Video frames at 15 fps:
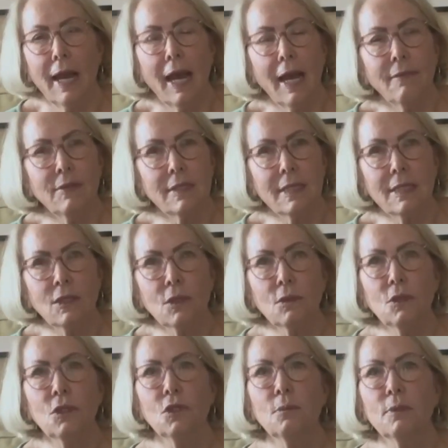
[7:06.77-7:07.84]
I've seen
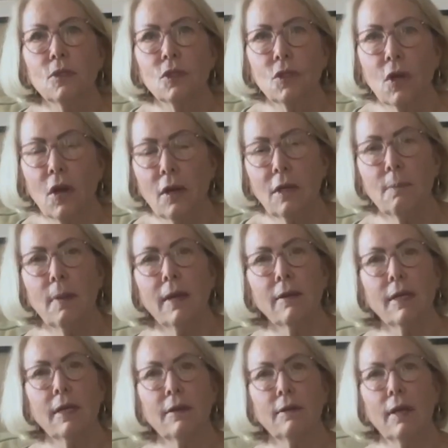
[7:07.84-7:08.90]
YouTubers talk
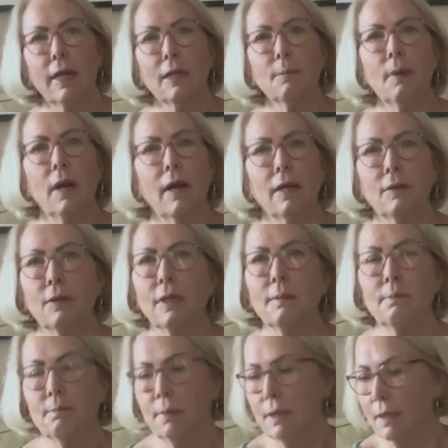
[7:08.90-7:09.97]
about Carolina Pottery,
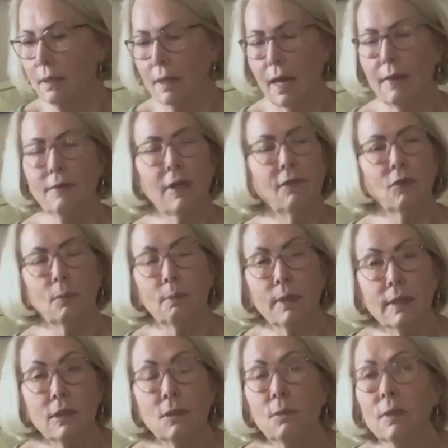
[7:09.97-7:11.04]
but I've never
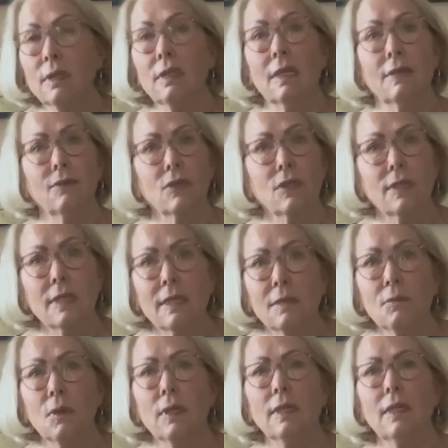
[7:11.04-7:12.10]
been to one, never
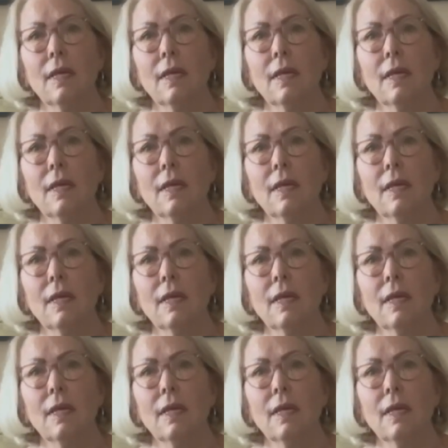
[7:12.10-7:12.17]
seen one.